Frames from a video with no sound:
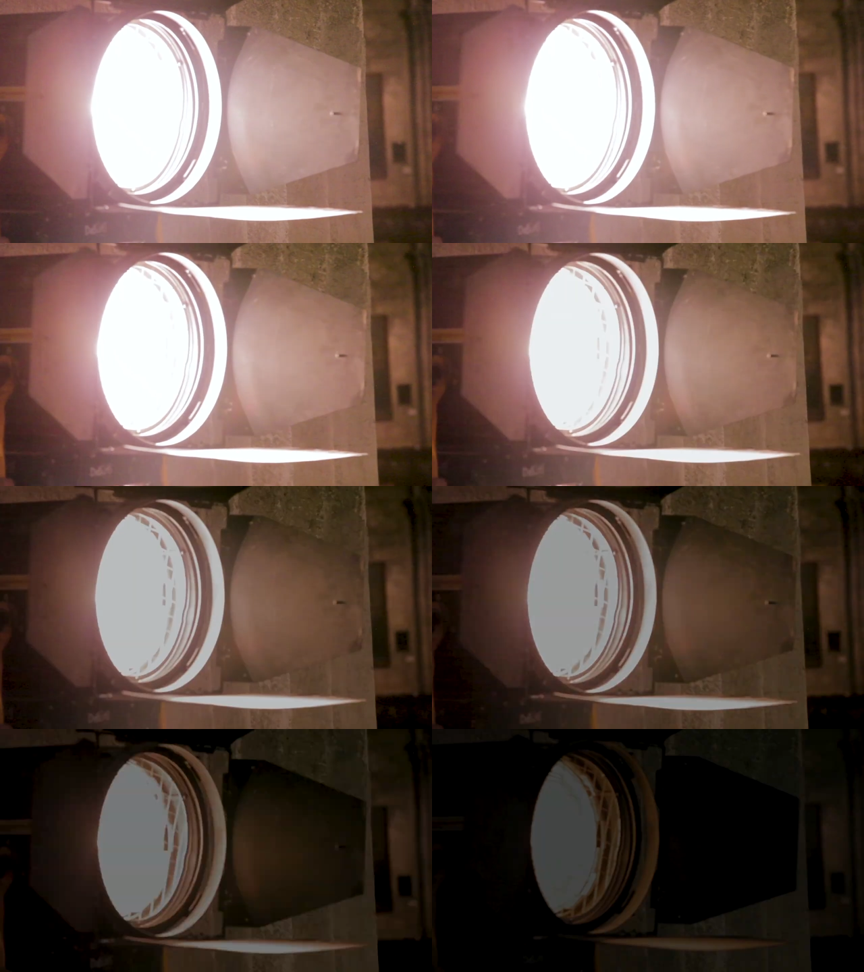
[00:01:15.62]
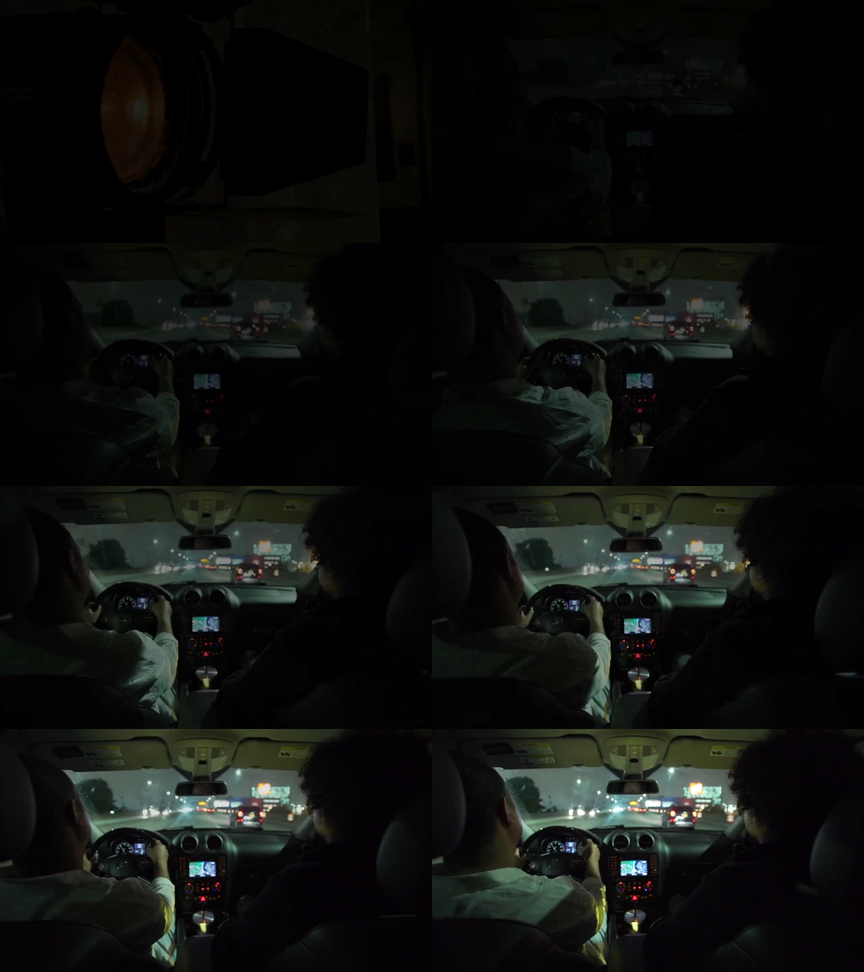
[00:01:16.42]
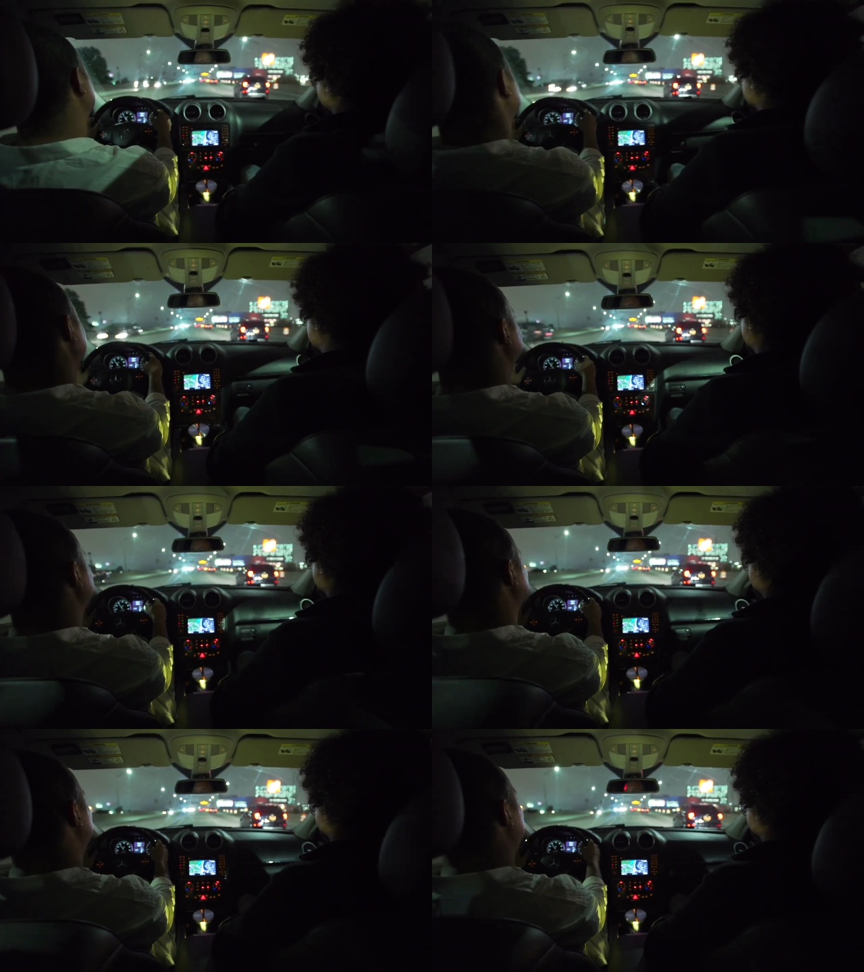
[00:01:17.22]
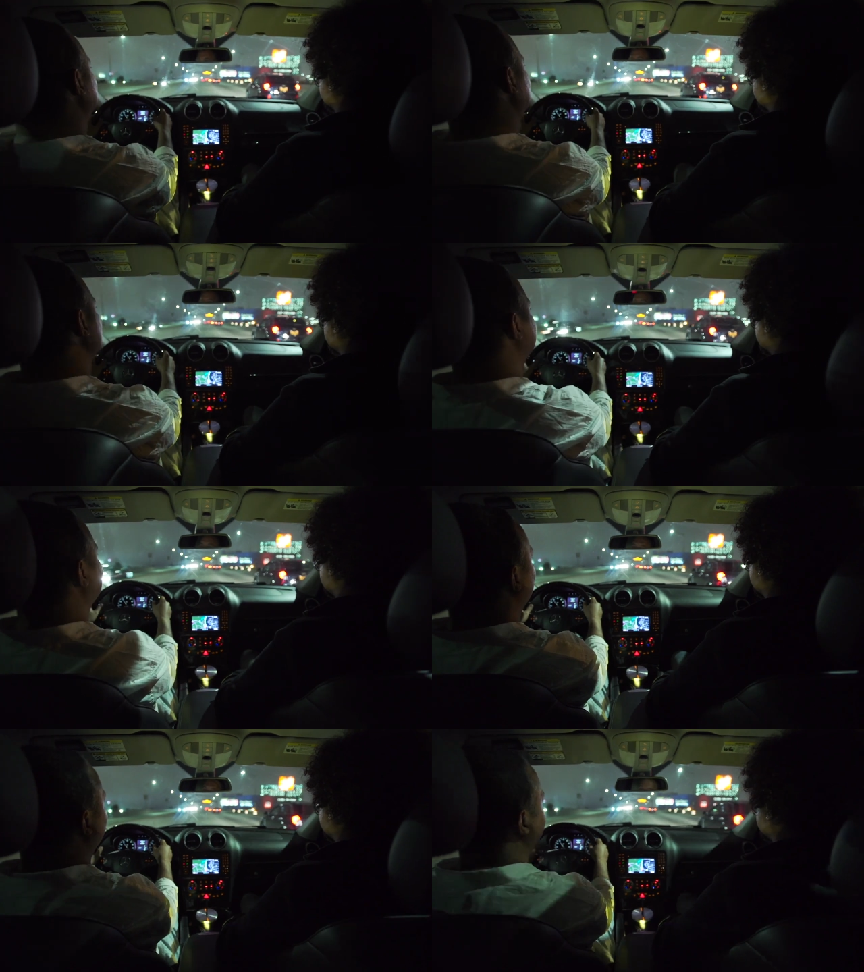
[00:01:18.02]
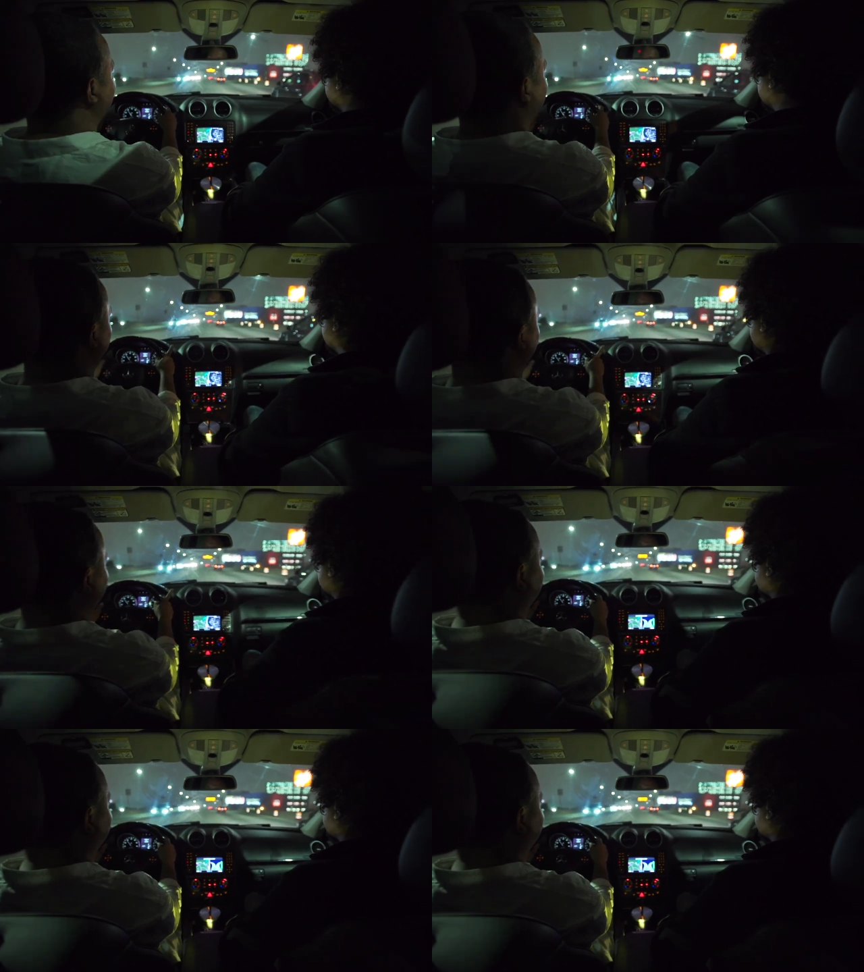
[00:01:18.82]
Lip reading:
[unreadable: no face in view]